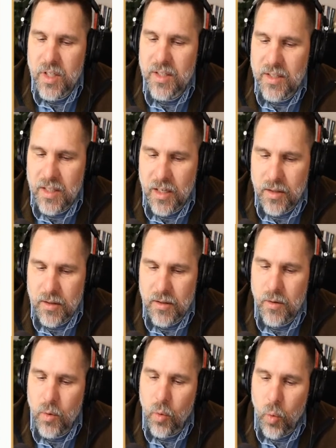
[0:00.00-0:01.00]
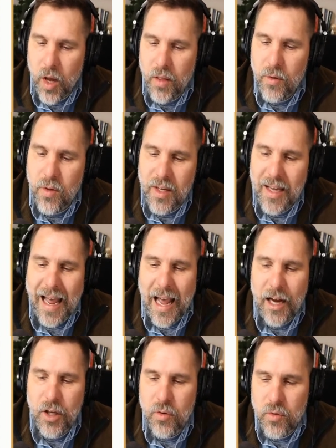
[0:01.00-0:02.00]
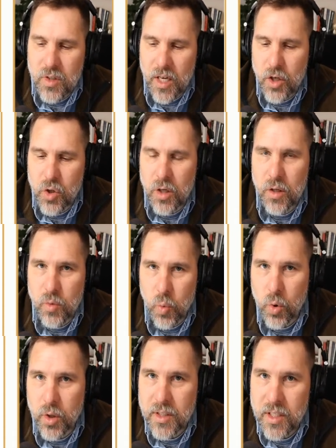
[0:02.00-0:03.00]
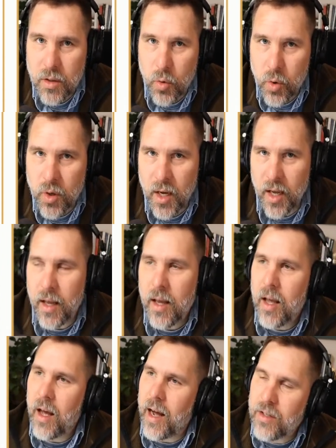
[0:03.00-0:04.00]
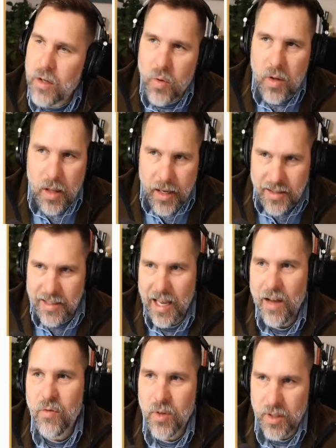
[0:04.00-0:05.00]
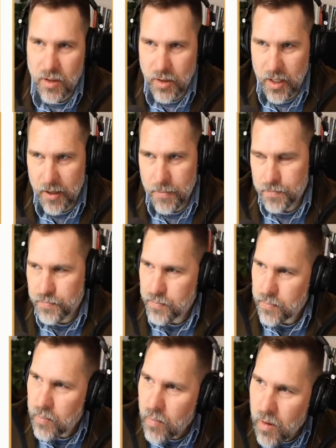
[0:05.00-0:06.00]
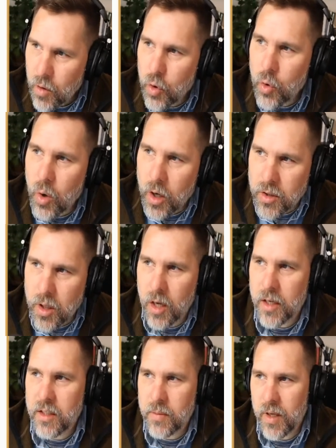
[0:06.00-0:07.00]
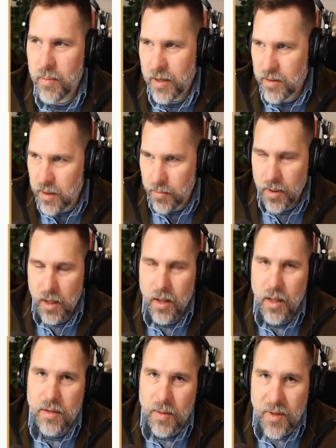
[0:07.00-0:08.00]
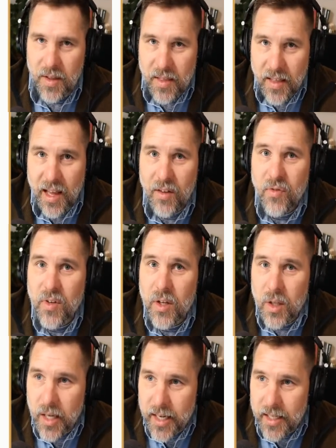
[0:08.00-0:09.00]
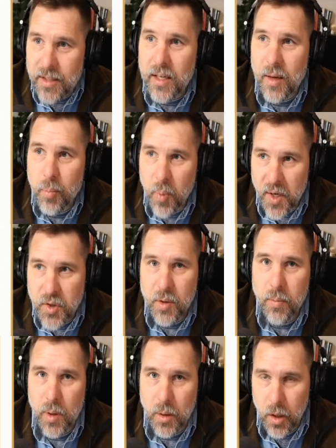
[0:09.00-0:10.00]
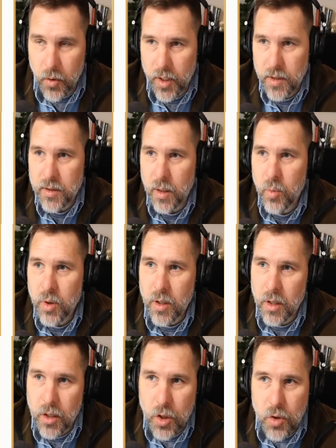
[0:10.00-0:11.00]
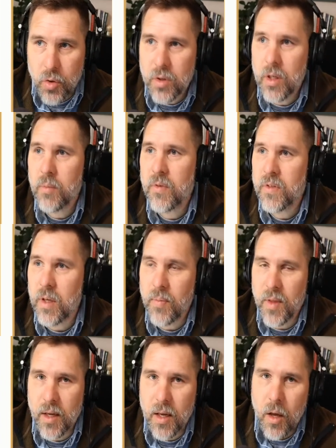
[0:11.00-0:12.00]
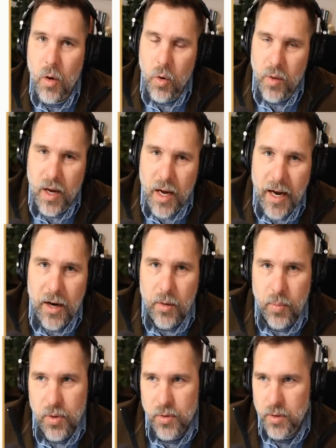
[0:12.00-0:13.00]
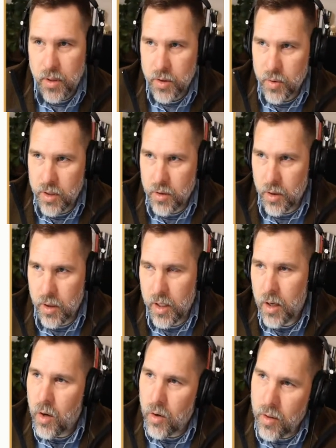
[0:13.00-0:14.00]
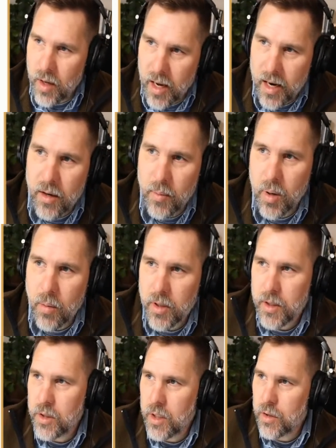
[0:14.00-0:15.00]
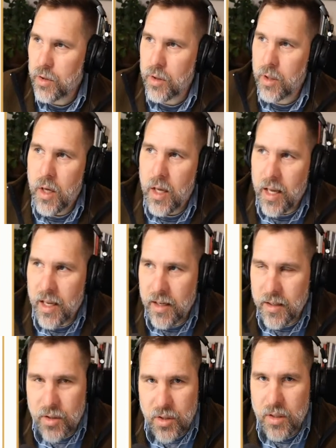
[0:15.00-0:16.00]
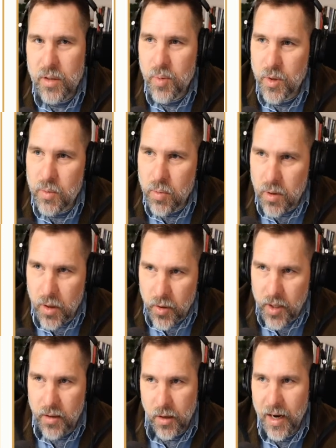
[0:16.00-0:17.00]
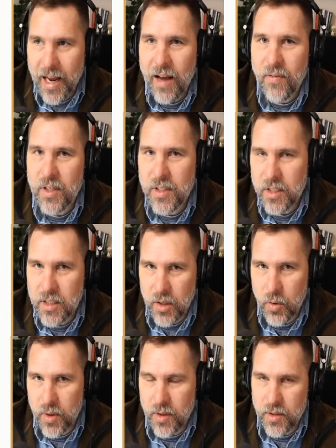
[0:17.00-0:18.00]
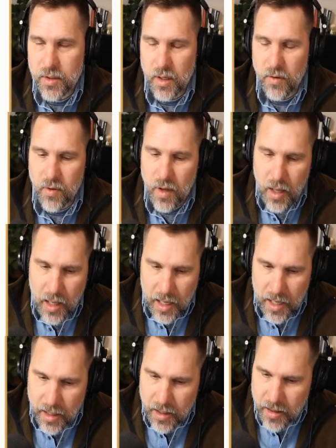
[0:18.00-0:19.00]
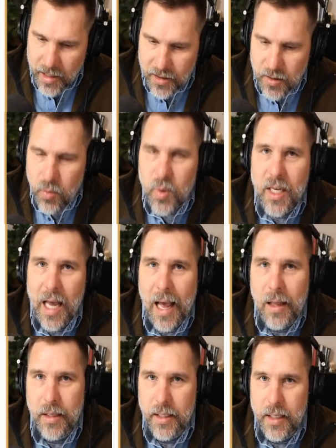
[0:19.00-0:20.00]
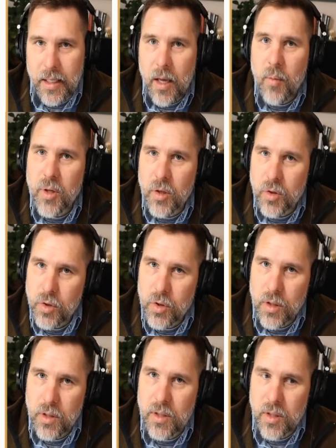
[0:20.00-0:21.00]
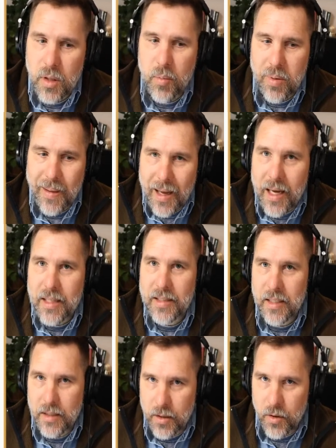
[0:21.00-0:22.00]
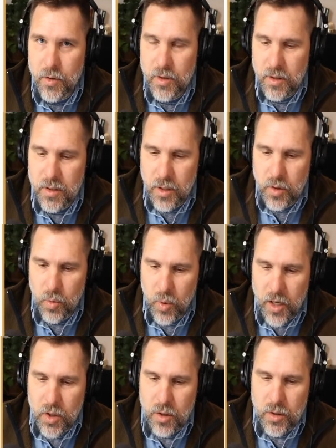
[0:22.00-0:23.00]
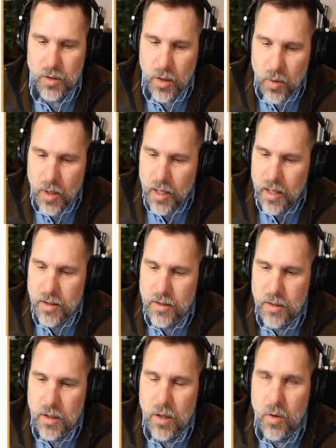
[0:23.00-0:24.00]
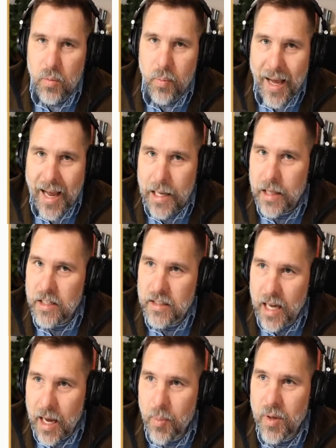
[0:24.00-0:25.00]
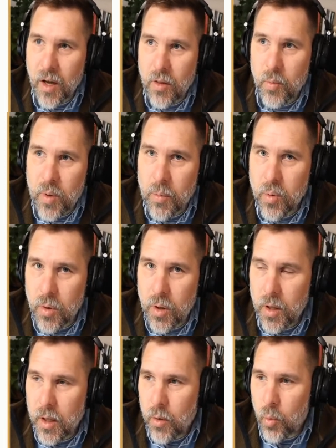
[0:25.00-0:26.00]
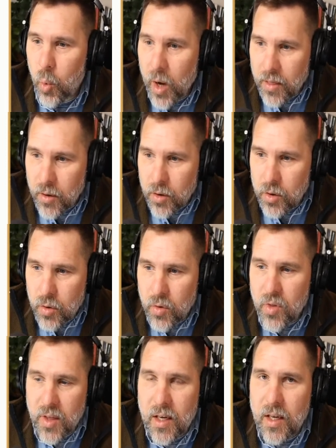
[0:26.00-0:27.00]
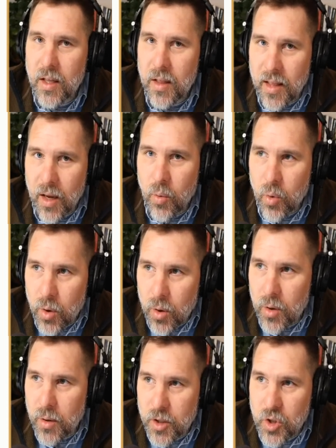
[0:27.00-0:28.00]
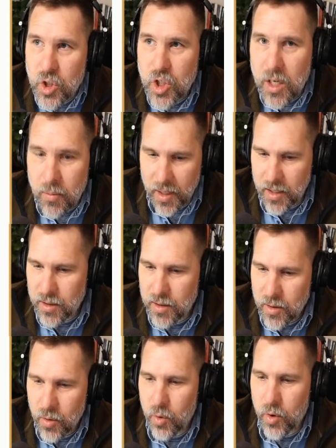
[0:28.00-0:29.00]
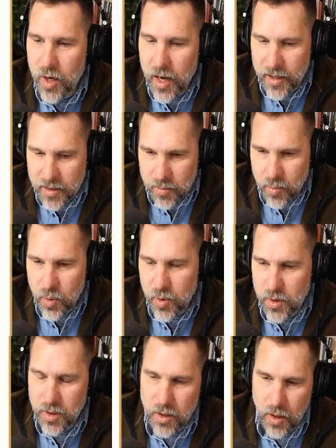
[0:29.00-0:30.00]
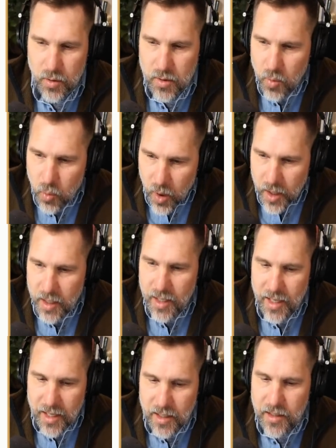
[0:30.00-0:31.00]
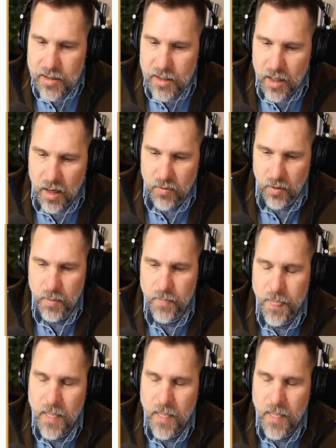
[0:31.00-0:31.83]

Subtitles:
exists whether the accusation is warranted or not. I talk with clients every single day who are talking to me about something they feel like is a bunch of baloney. Someone accused them of something, or they hired a personal injury attorney, or they hired a public adjuster, and it's just a bunch of baloney, and they're having to deal with this stuff. And that's a reality, but your insurance still applies in those situations. So it's, bad things that happen to other people, whether you think they were legitimate or not, it's important to note. So what is covered?